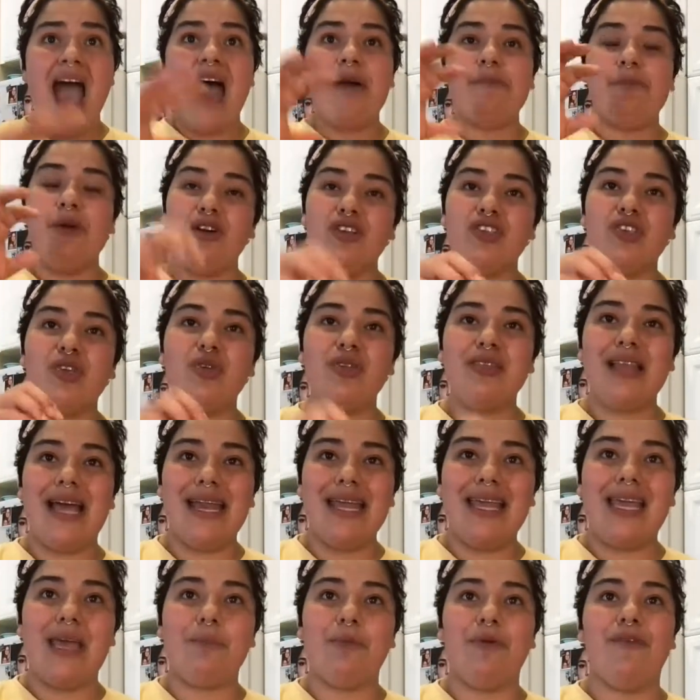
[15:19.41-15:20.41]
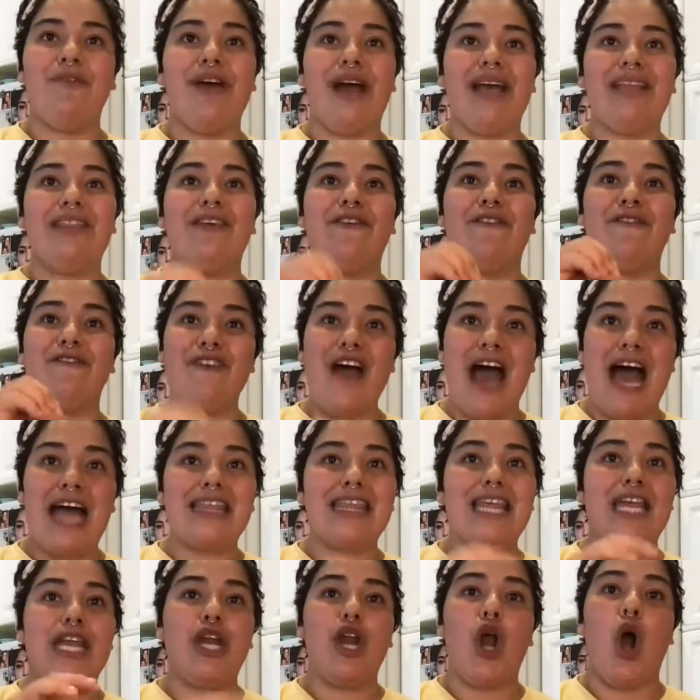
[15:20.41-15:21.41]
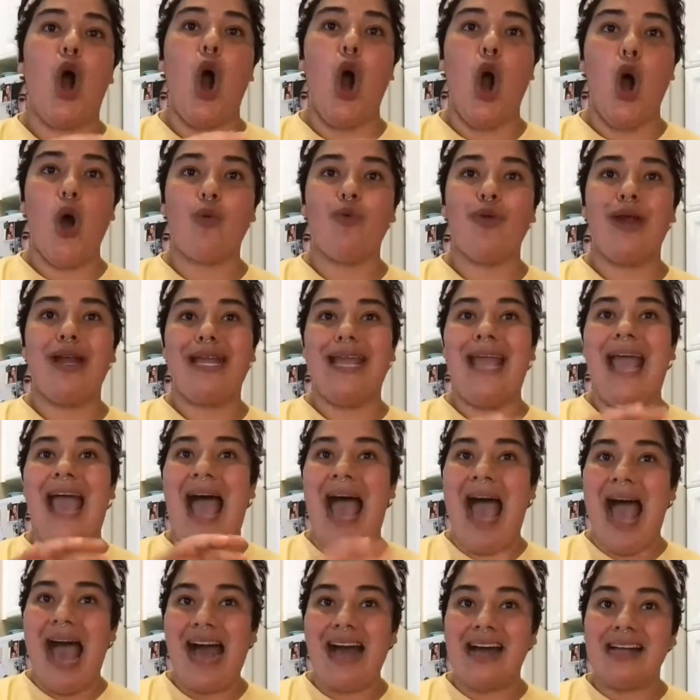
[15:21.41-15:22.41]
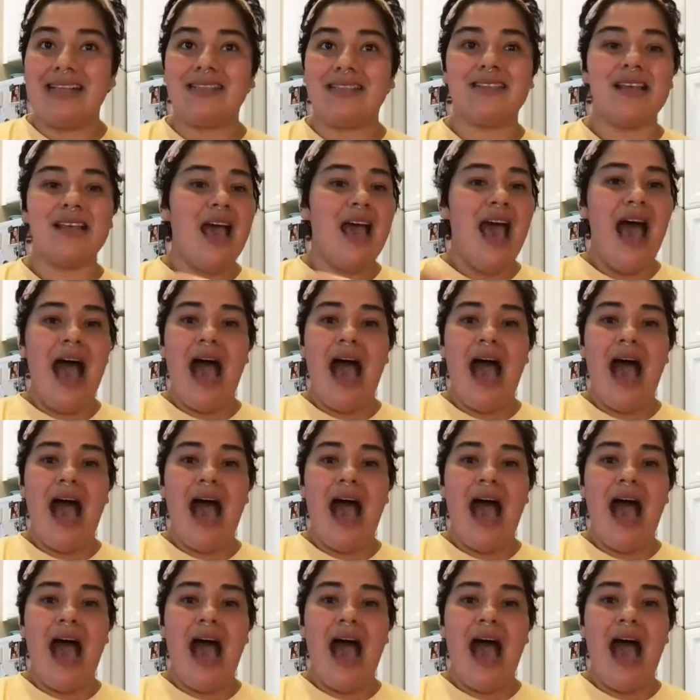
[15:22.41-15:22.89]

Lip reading: I'm also letting it provide the fat that it already has.